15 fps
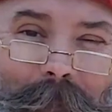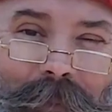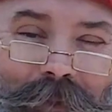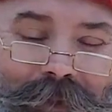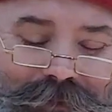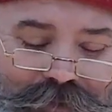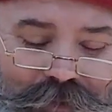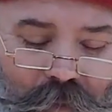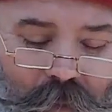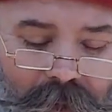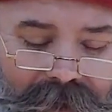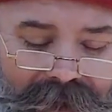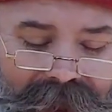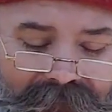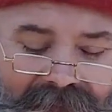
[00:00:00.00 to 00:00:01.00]
put
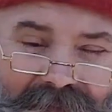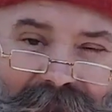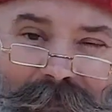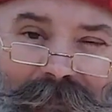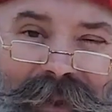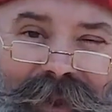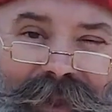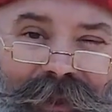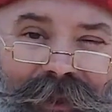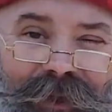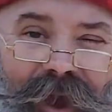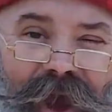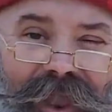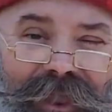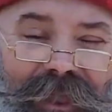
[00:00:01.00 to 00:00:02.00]
your
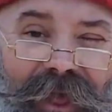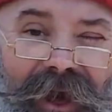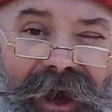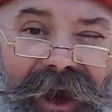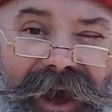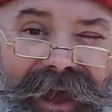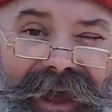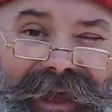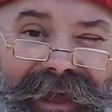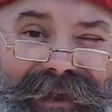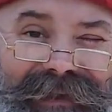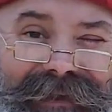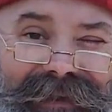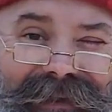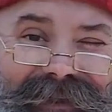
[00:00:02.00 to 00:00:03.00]
caterpillar
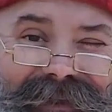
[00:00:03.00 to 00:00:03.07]
online